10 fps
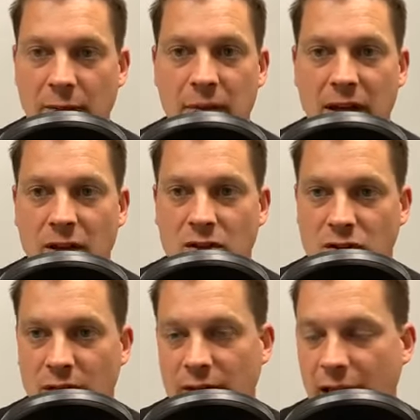making sure
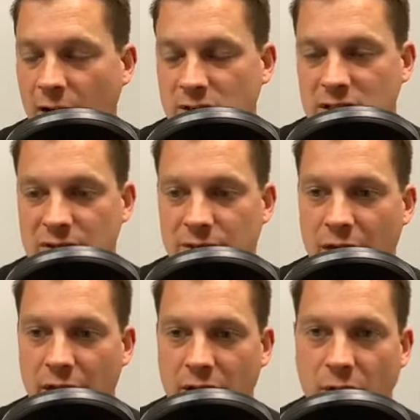that the house isn't
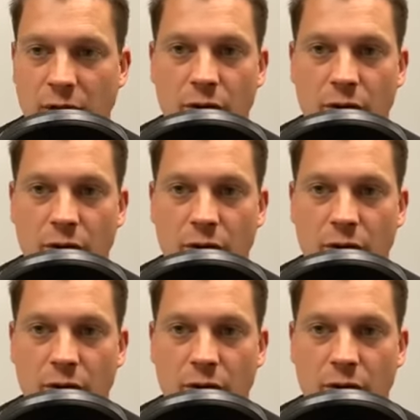falling over,